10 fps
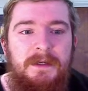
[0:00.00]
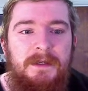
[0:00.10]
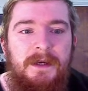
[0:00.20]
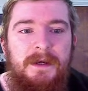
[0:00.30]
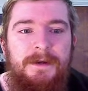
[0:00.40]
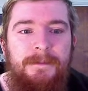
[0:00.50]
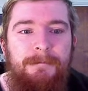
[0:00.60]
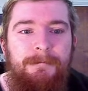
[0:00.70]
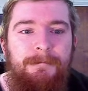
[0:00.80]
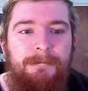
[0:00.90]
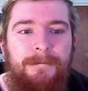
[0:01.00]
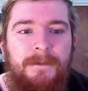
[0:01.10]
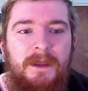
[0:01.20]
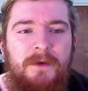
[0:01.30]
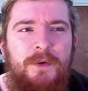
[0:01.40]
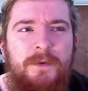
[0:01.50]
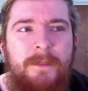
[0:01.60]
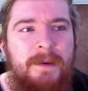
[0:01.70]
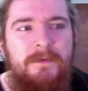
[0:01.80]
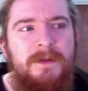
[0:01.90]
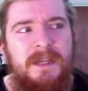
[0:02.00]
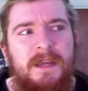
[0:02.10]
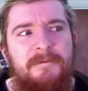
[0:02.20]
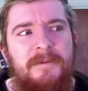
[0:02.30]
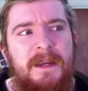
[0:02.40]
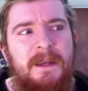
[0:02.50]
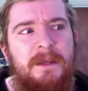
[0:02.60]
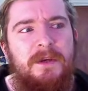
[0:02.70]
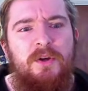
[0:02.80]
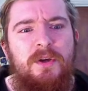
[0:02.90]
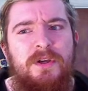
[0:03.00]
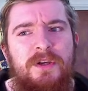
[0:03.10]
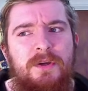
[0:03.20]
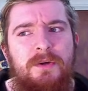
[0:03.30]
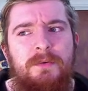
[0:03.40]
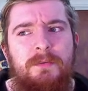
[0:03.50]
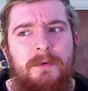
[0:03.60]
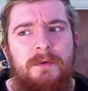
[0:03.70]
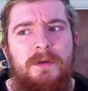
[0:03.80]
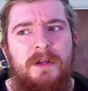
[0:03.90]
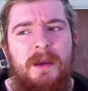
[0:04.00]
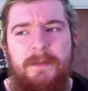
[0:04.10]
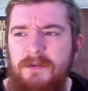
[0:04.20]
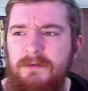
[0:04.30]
All I remember is kind of like you climb into a